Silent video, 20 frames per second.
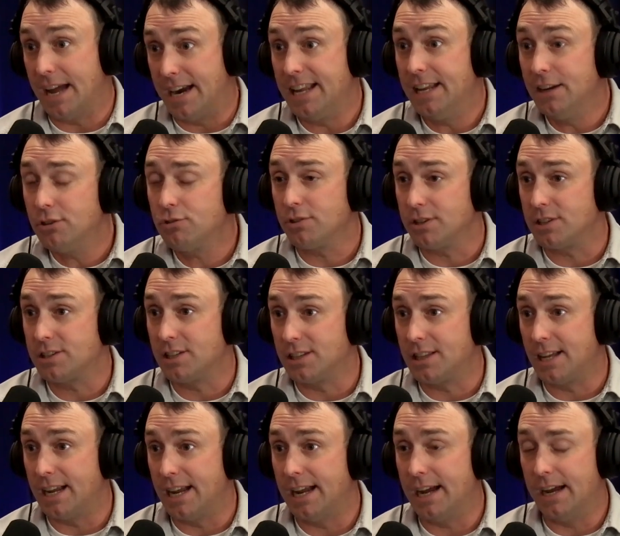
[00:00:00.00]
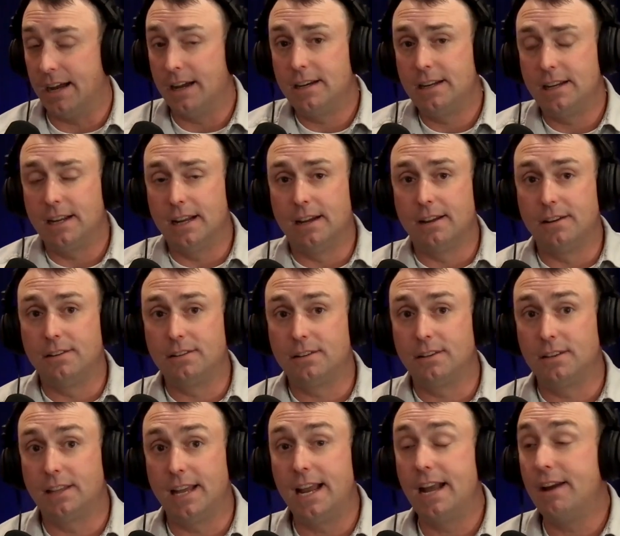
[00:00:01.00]
interest that they had,
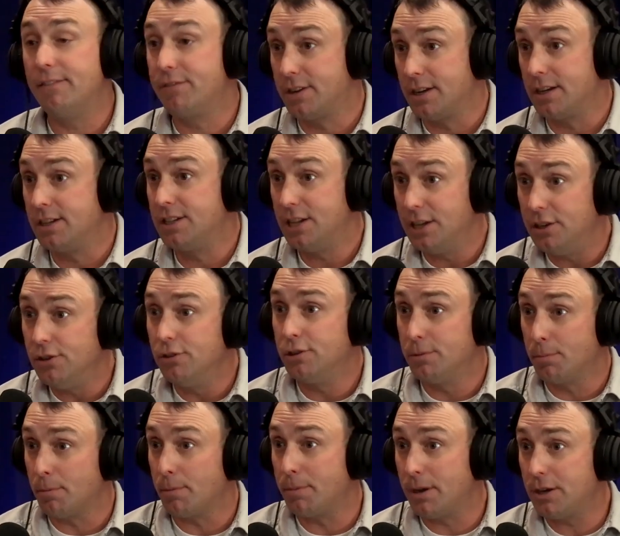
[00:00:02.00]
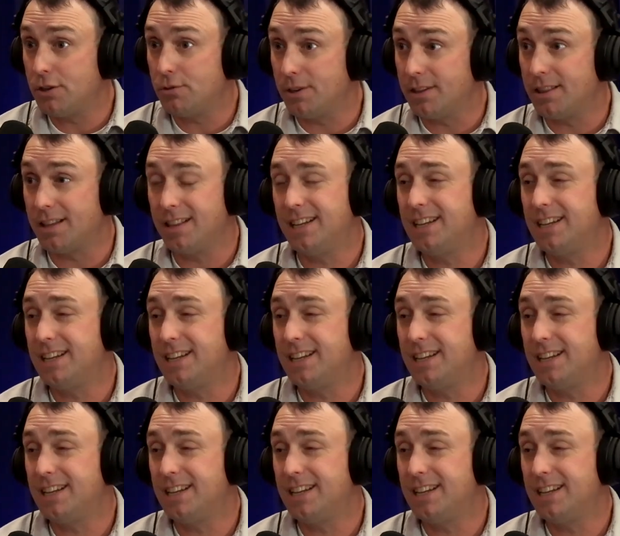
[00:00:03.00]
and they have continued to perpetuate that.